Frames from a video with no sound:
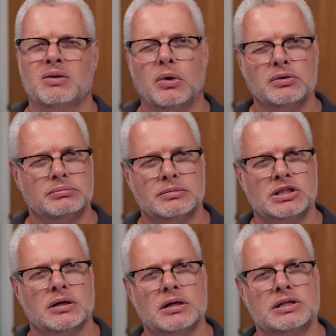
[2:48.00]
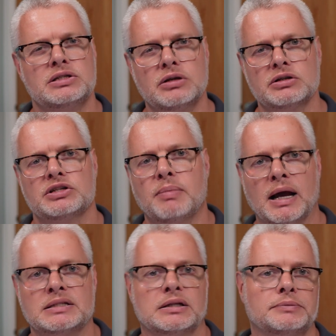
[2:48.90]
Well, size does
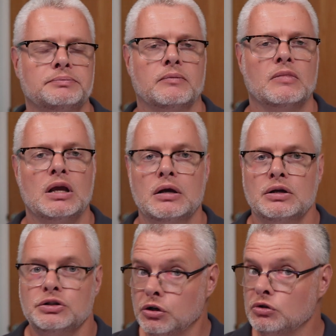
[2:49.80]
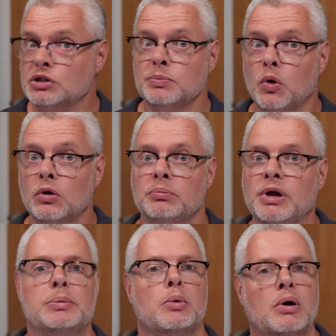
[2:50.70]
matter. Too small and
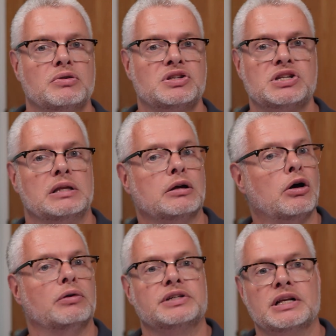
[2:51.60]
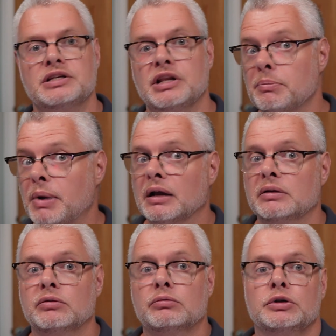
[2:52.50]
people won't see the contents at the back
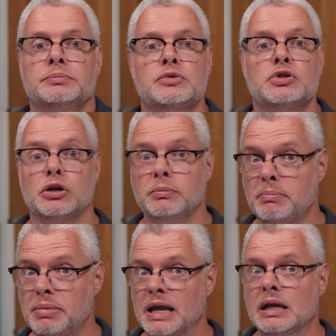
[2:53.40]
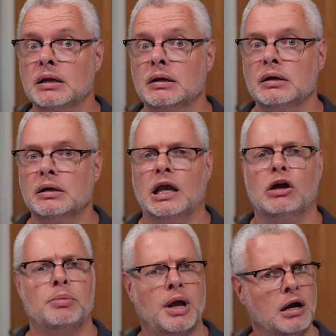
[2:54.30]
of the room. Too big, it
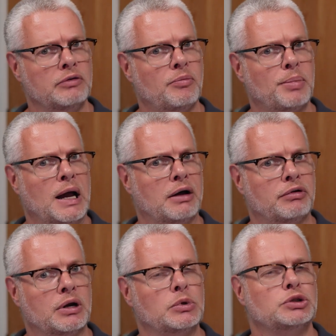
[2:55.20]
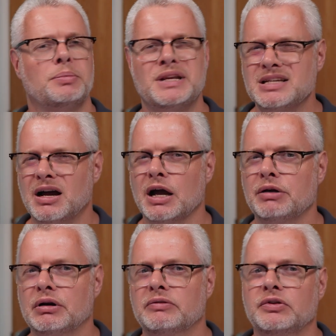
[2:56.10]
will be overpowering, which will be
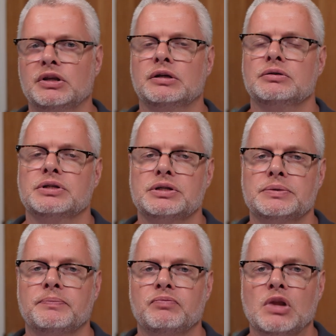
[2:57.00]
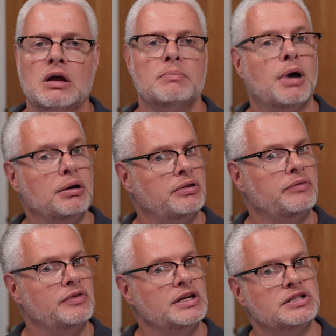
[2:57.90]
tiring for the users. Both
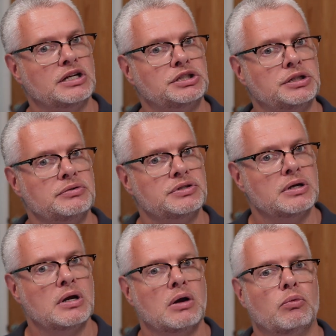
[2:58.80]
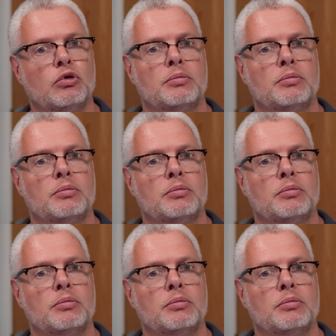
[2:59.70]
of these issues will